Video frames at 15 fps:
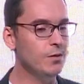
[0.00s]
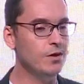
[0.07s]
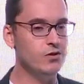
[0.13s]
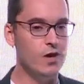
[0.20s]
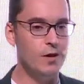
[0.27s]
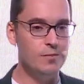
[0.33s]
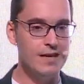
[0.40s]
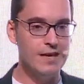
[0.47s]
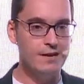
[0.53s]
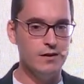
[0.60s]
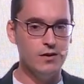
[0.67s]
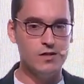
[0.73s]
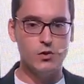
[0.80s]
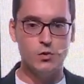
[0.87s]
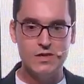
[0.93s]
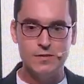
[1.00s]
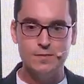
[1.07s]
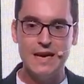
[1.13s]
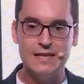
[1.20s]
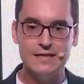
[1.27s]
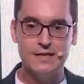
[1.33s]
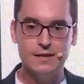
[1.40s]
able to obtain a Swiss
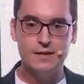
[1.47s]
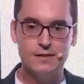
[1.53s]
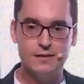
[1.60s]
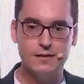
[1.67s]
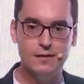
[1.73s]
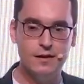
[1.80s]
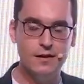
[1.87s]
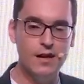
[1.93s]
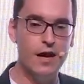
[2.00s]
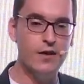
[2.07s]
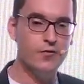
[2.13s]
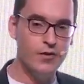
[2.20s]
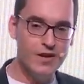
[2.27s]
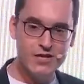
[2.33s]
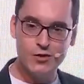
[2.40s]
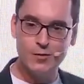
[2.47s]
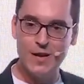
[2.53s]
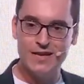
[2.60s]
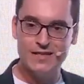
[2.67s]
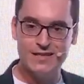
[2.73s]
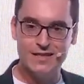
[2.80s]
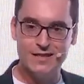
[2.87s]
patent, a French
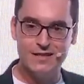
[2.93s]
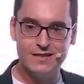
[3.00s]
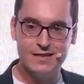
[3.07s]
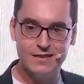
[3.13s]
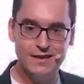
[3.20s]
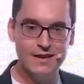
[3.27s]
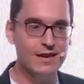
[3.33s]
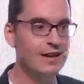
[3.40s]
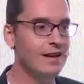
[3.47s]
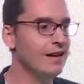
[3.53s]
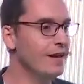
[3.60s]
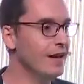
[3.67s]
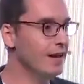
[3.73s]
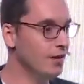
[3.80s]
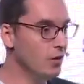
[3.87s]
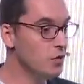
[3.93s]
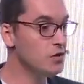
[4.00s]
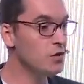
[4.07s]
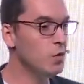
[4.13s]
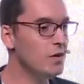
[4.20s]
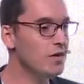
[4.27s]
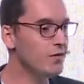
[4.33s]
patent, and
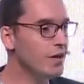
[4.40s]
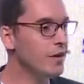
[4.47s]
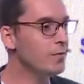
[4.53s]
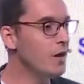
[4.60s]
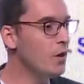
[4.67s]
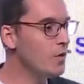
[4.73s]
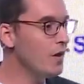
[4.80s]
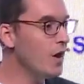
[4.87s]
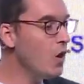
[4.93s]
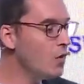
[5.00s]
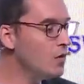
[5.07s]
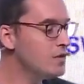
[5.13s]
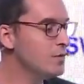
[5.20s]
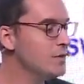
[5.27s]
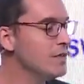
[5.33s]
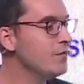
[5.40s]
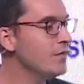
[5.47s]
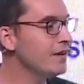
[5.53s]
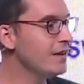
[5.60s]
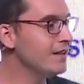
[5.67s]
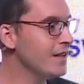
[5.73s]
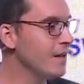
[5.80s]
also we developed our own specific